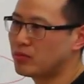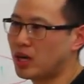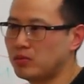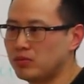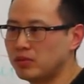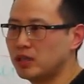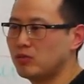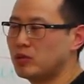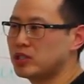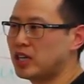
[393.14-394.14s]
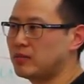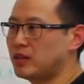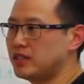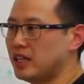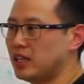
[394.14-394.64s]
probably, when we're talking
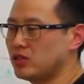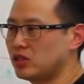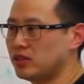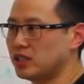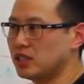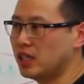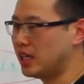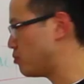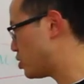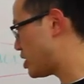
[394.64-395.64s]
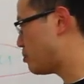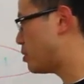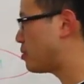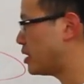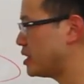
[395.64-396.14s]
about takeout service and we're talking
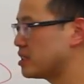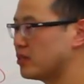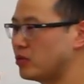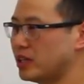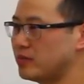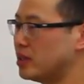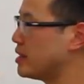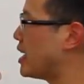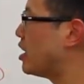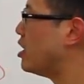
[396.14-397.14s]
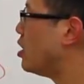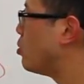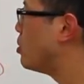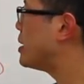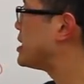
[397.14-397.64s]
about price, if we had built that out,
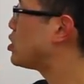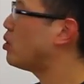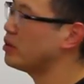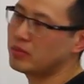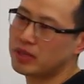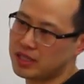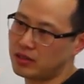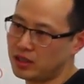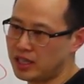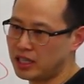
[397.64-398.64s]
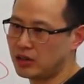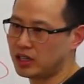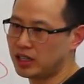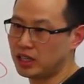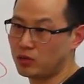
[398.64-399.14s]
we might have totally missed out the takeout
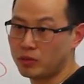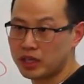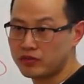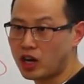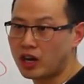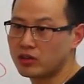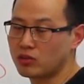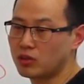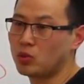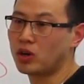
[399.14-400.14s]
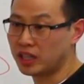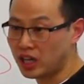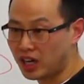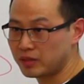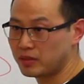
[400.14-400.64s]
container. We might have gone through a more
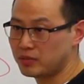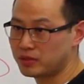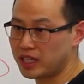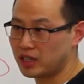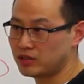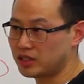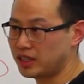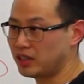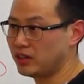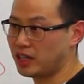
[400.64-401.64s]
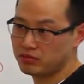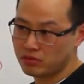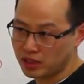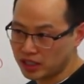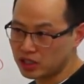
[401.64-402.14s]
economy takeout container that
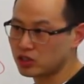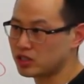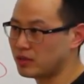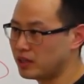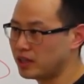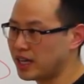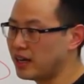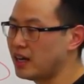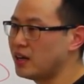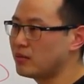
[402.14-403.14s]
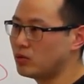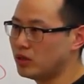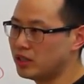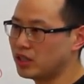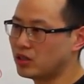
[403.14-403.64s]
leaked or something like that. But
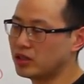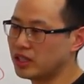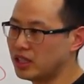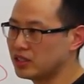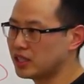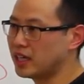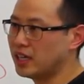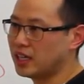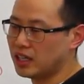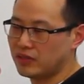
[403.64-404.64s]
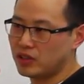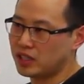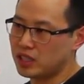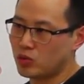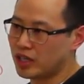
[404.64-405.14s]
really, her need is like, if it
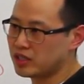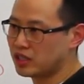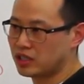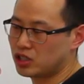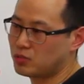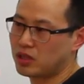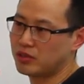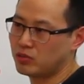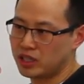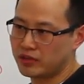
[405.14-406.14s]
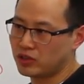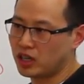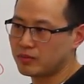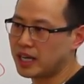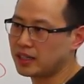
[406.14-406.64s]
leaked once on her, she probably would never
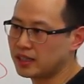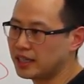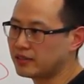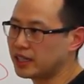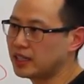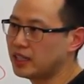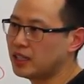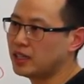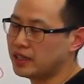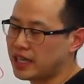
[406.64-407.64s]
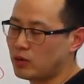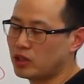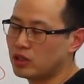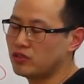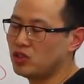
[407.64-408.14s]
gone back again, right? Now, we
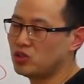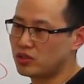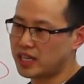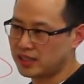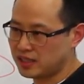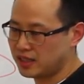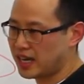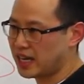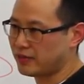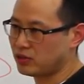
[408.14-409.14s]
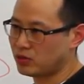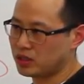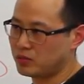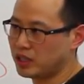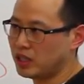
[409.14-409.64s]
could have user tested that afterwards,
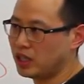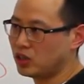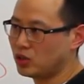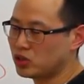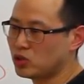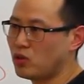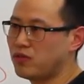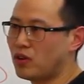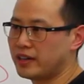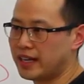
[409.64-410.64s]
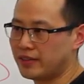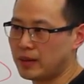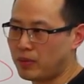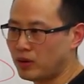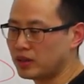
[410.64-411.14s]
but you're so far down
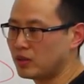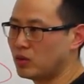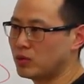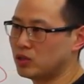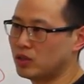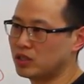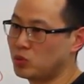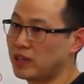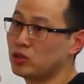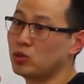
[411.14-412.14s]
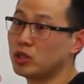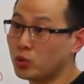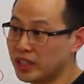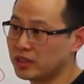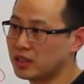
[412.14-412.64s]
that point that what we're doing is we have to do a
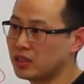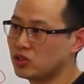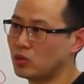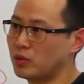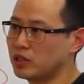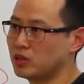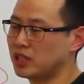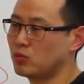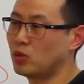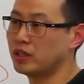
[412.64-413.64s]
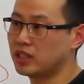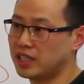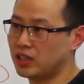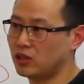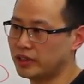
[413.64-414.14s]
tweak. So what we do is say one
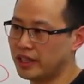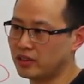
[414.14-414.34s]
container over another